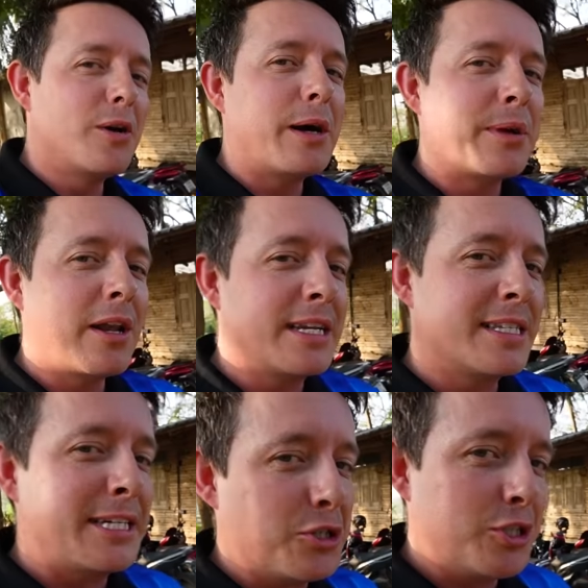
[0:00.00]
I would like
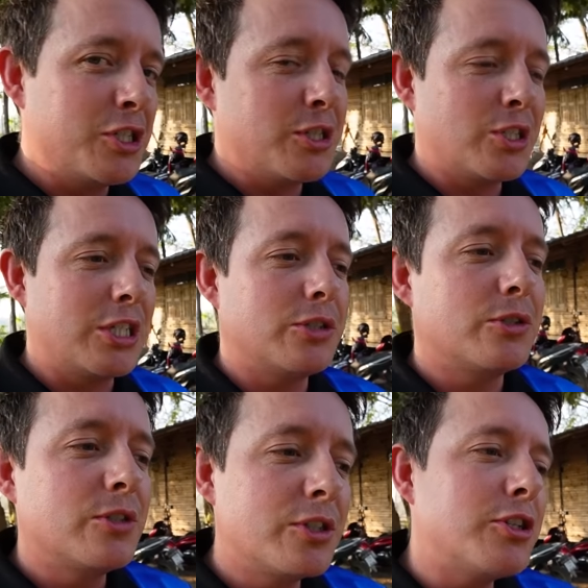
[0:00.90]
to introduce
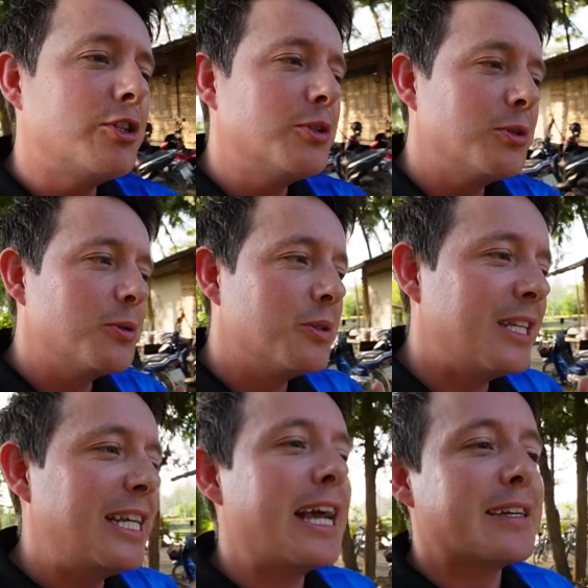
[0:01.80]
you to
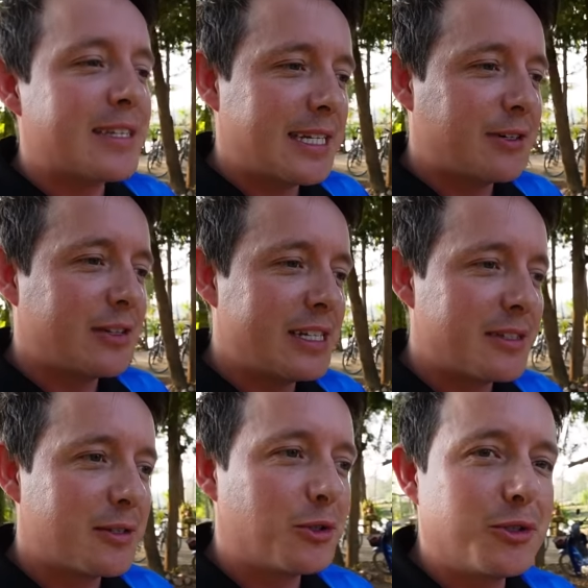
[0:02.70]
the next
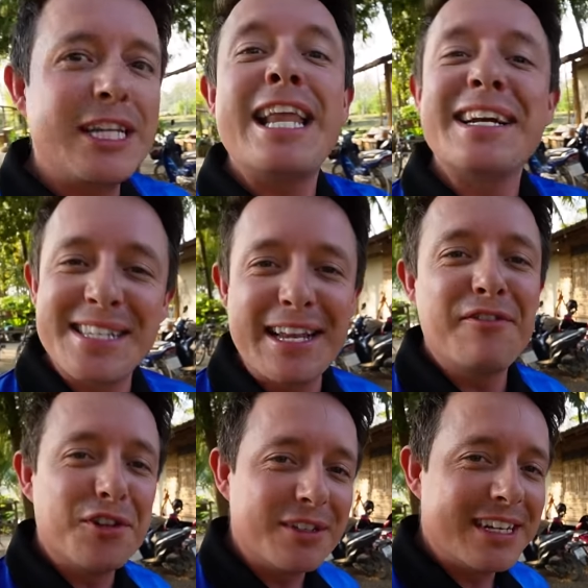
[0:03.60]
series, or the next
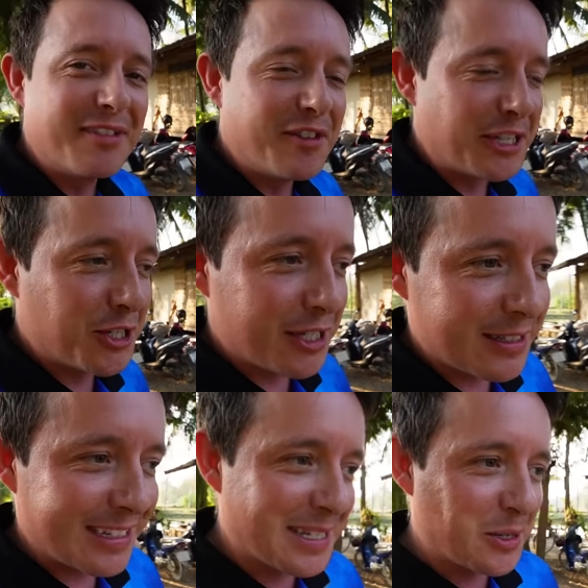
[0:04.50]
level adventure,
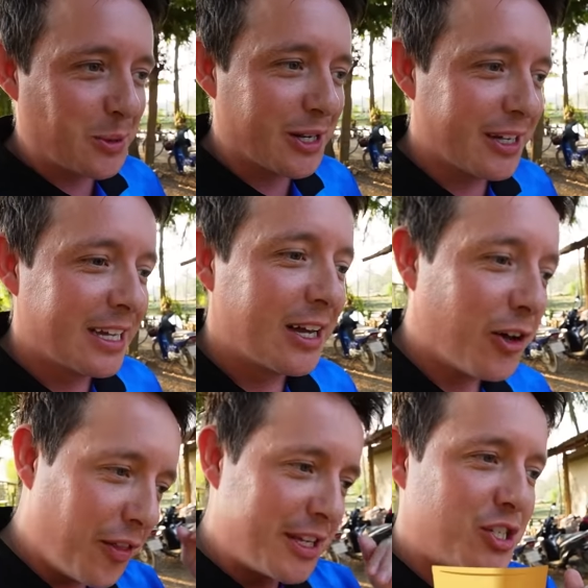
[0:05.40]
as it were,
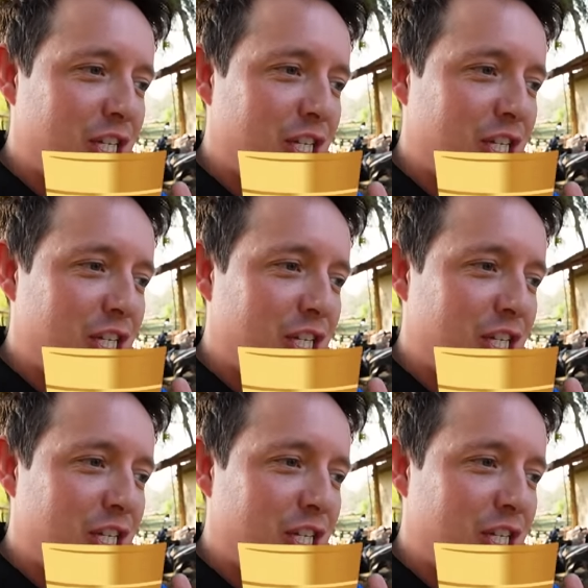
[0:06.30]
on this